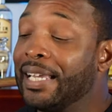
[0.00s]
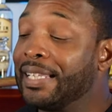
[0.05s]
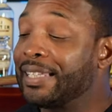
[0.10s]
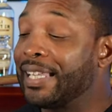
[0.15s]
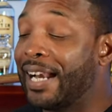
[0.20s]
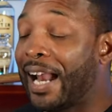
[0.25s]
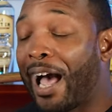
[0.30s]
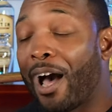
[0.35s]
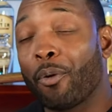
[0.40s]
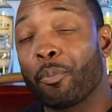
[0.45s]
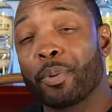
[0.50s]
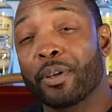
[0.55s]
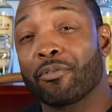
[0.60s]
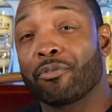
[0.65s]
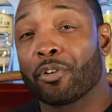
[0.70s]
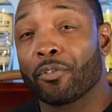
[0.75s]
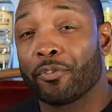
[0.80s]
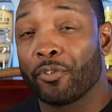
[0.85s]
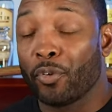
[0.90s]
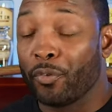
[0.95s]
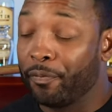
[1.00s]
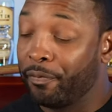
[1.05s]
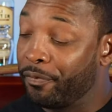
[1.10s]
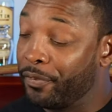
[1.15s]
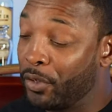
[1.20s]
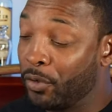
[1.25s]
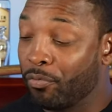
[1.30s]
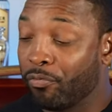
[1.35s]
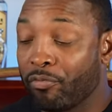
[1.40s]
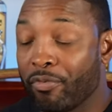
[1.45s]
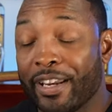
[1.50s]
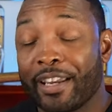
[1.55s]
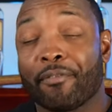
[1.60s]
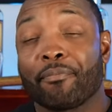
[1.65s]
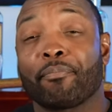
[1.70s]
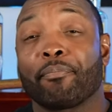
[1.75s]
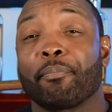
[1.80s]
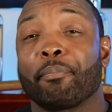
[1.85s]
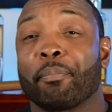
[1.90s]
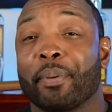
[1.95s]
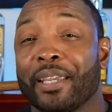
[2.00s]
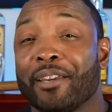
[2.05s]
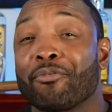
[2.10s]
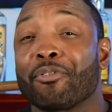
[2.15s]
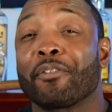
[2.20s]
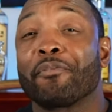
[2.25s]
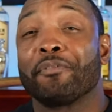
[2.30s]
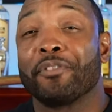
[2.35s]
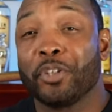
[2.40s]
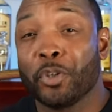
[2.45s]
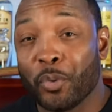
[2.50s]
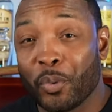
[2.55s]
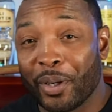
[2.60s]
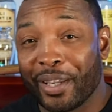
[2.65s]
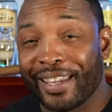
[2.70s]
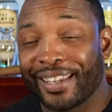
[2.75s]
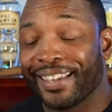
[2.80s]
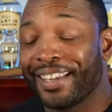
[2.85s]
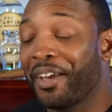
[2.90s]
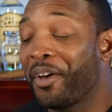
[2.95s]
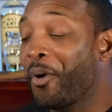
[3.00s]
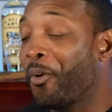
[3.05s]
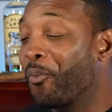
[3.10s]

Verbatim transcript: that I'll be re be reviewing